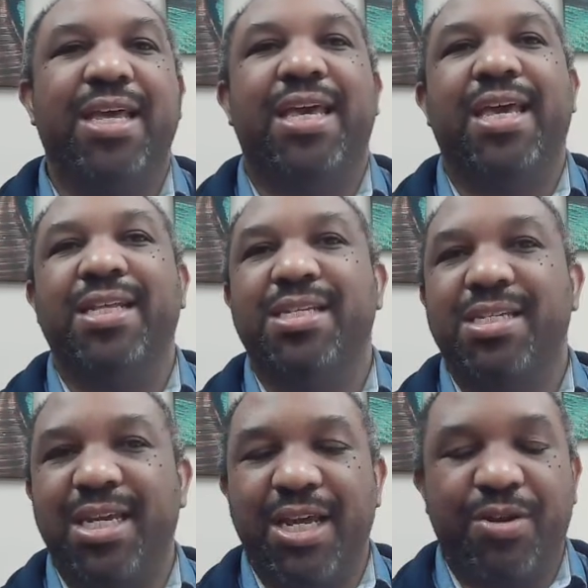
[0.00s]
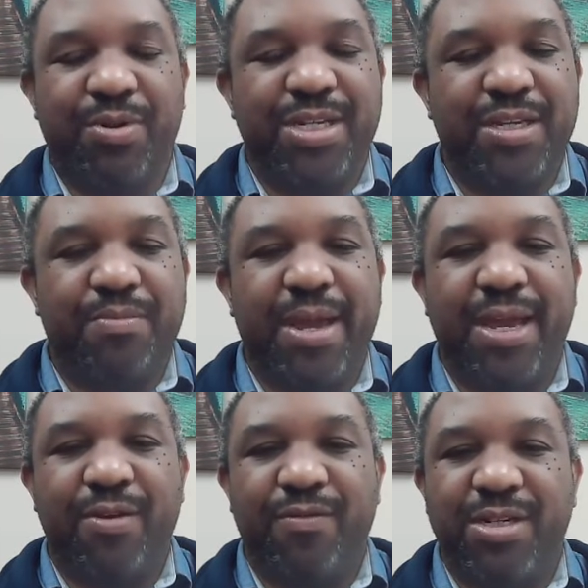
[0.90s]
It's increasing
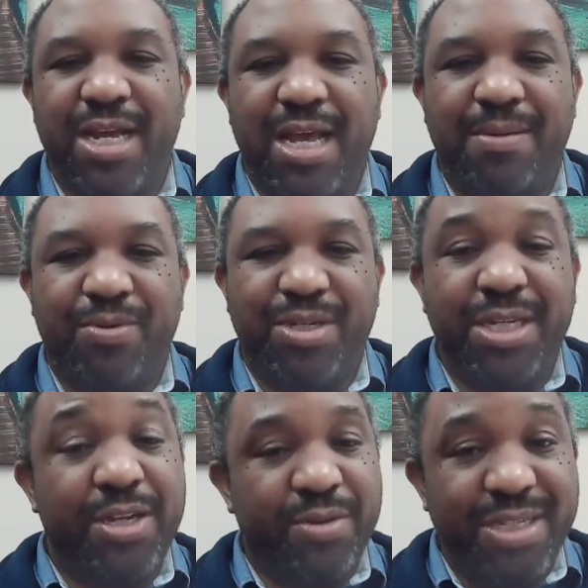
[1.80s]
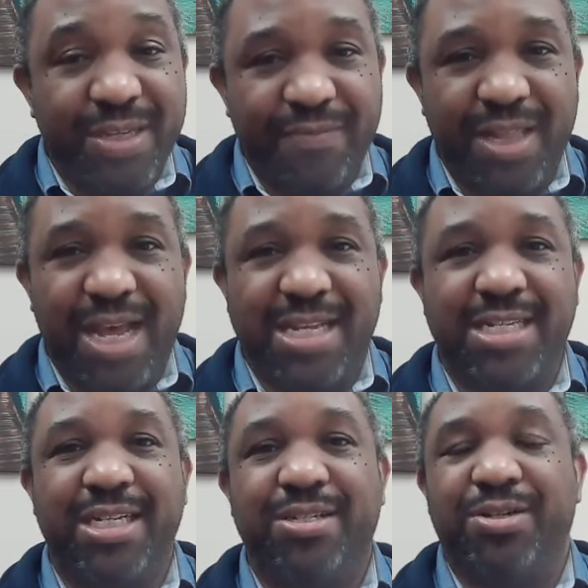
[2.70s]
pain over time or decreasing
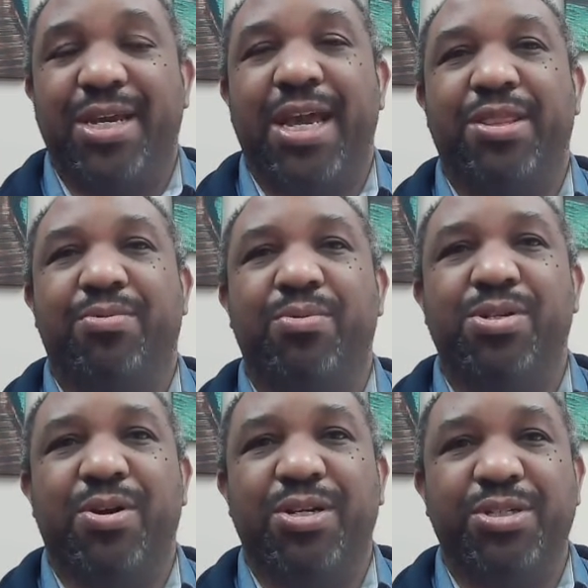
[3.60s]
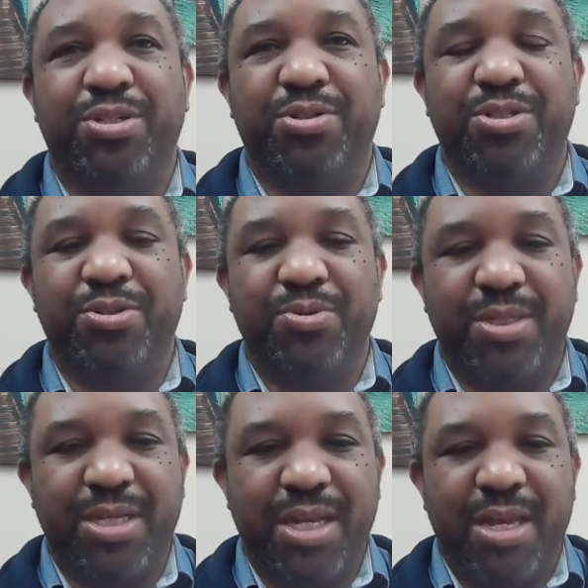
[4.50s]
velocity, so you can't throw as hard as you used
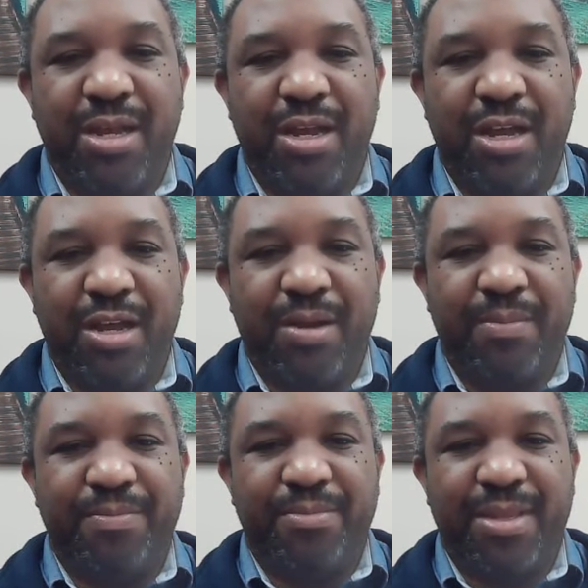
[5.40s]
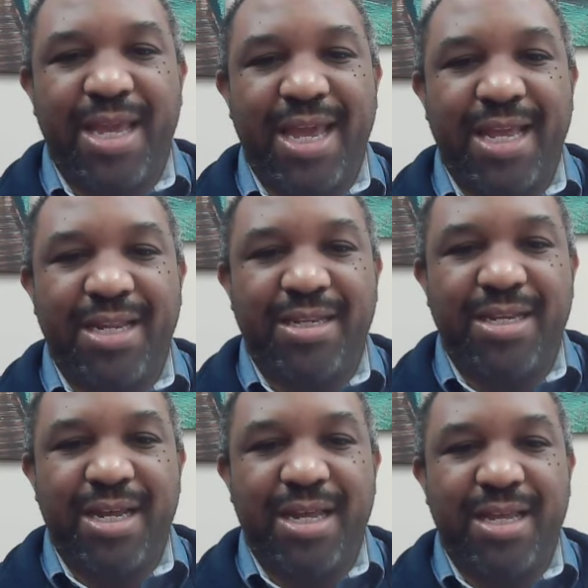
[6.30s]
to. Um, and
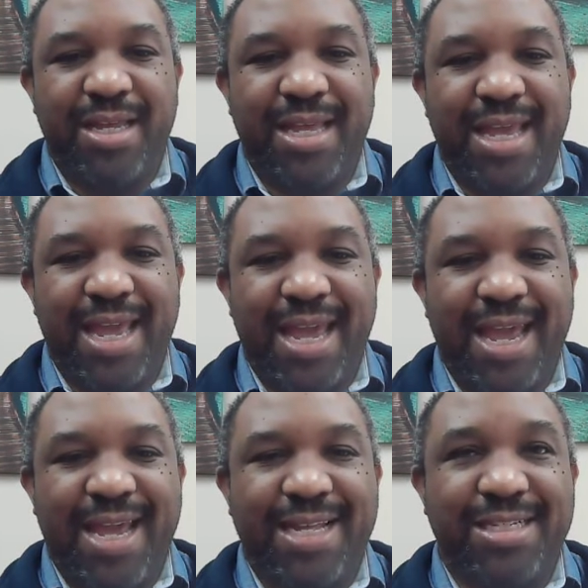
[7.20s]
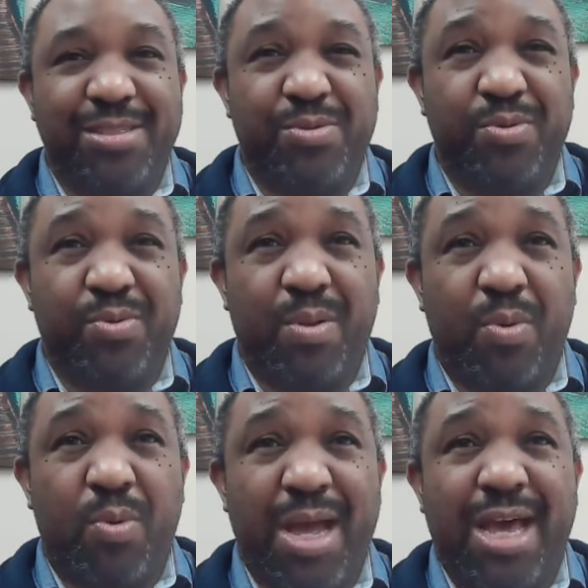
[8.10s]
and
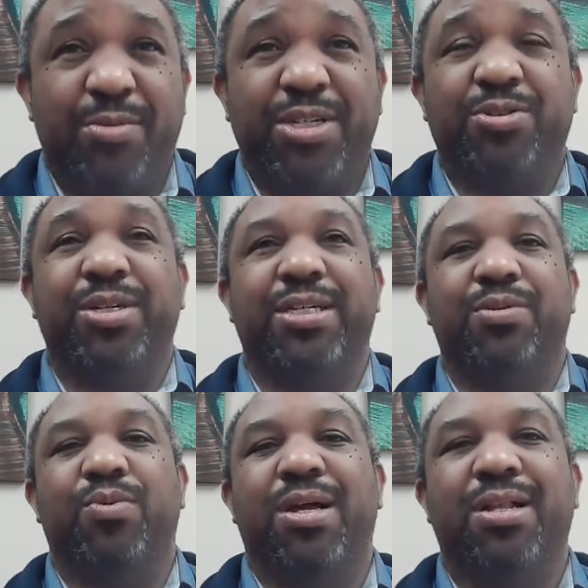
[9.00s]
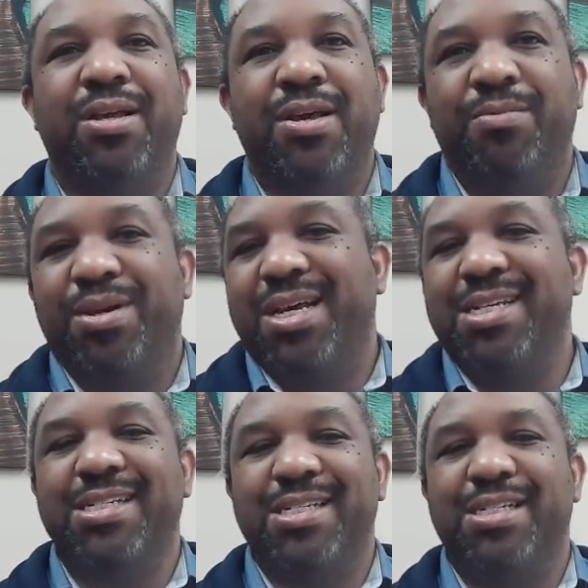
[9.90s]
well, how do we treat it? Well, because
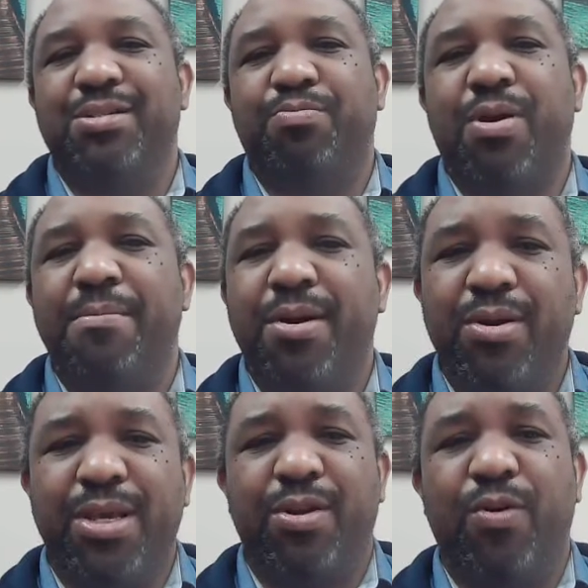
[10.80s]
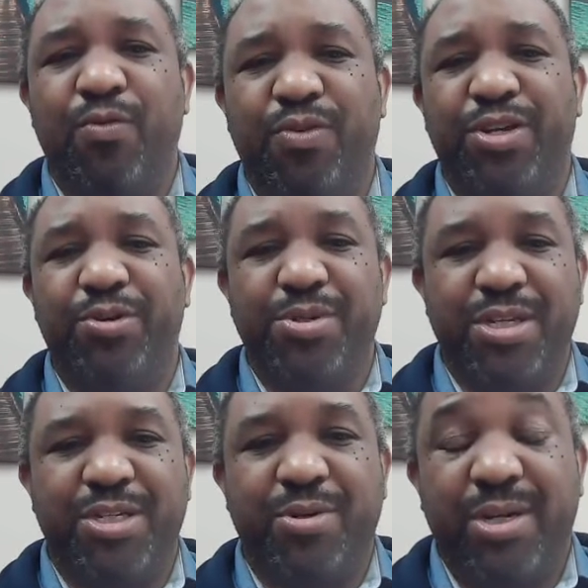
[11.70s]
this is primarily an overuse
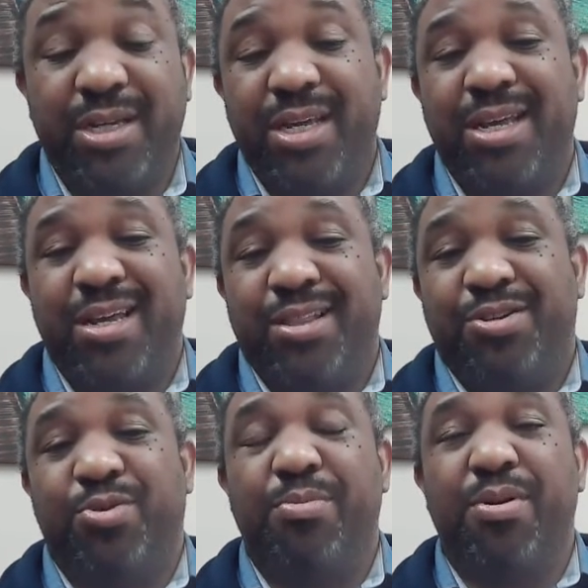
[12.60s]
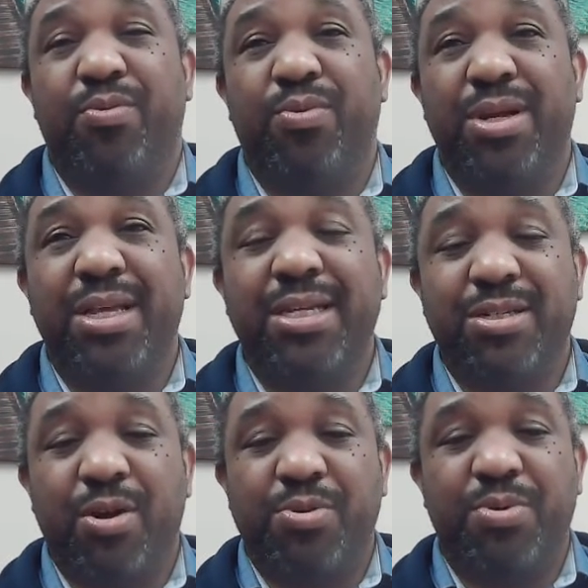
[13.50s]
injury, the treatment really
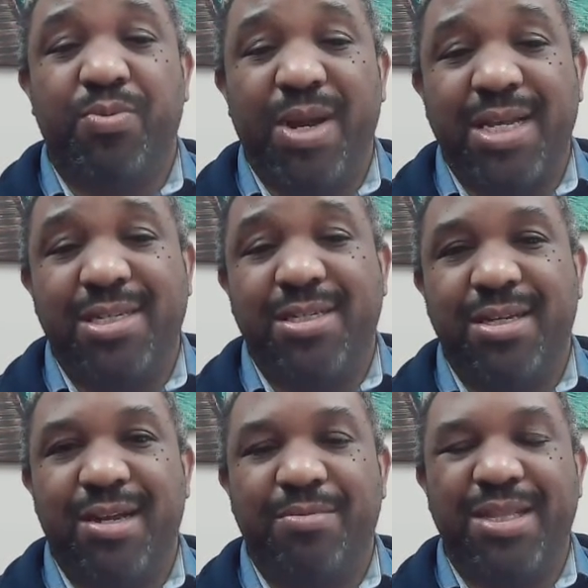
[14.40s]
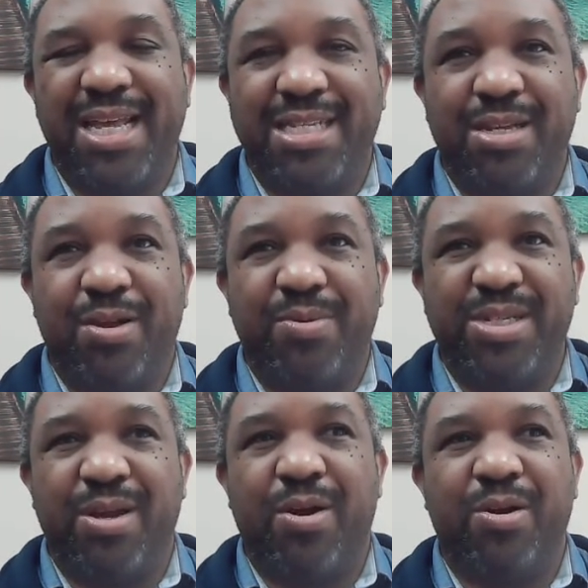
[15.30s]
starts with rest, and that's always
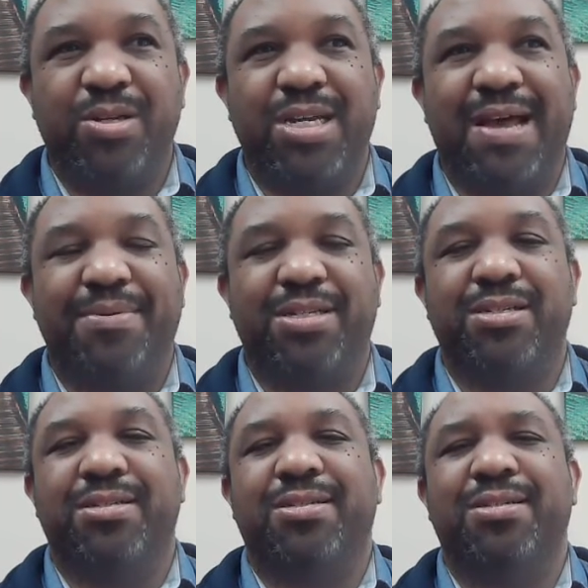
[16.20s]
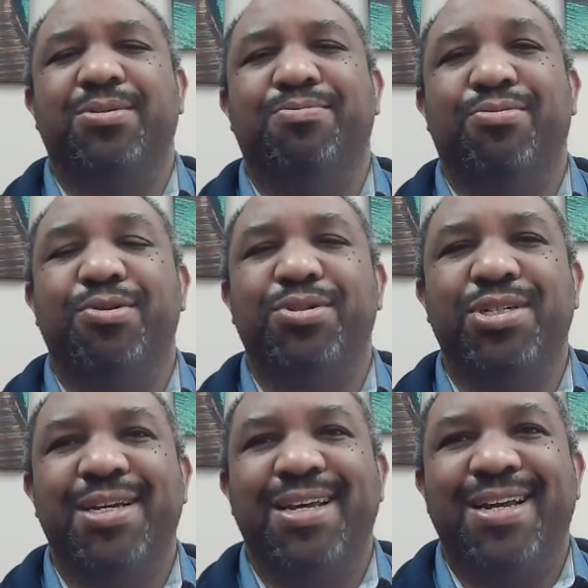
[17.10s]
a hard topic to broach
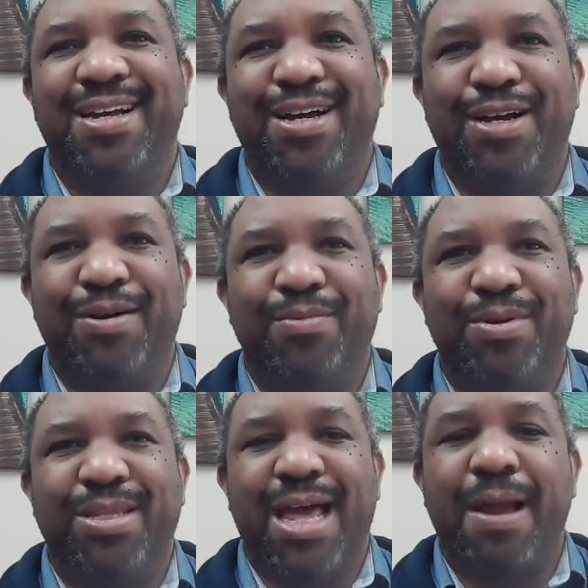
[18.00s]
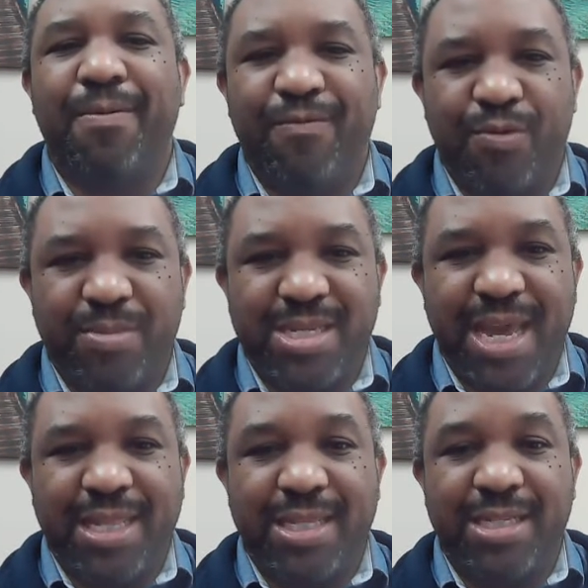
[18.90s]
with high performance
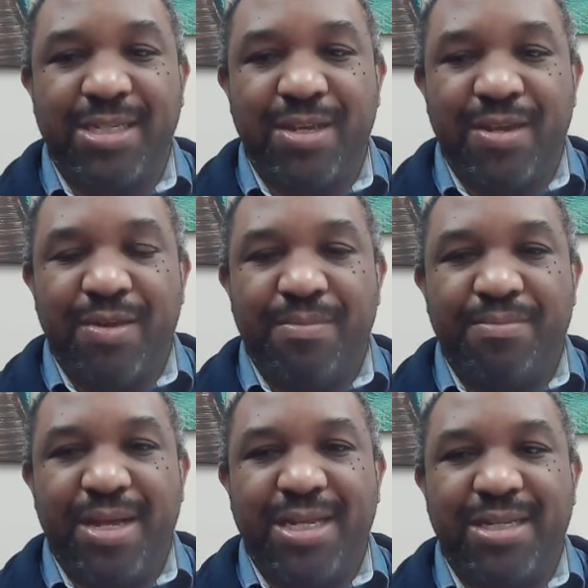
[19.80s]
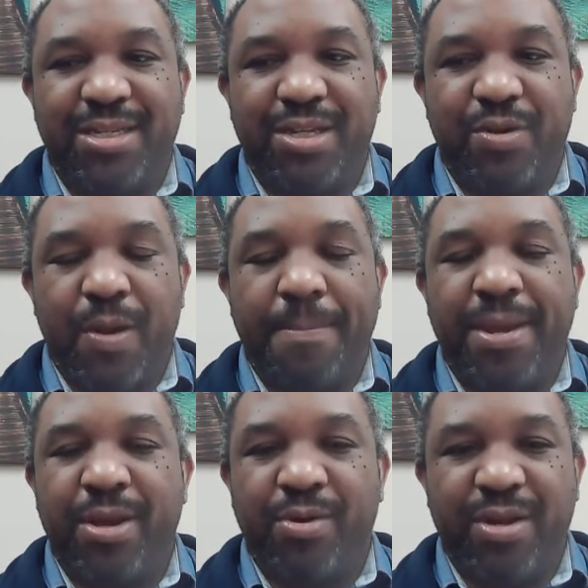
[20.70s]
athletes. But a
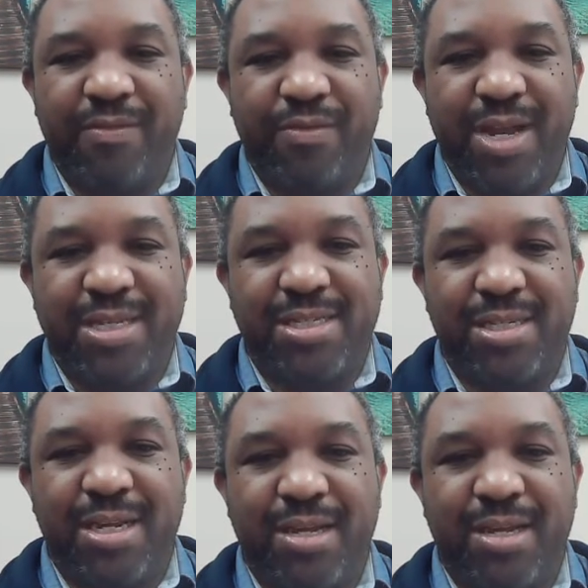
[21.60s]
period of rest.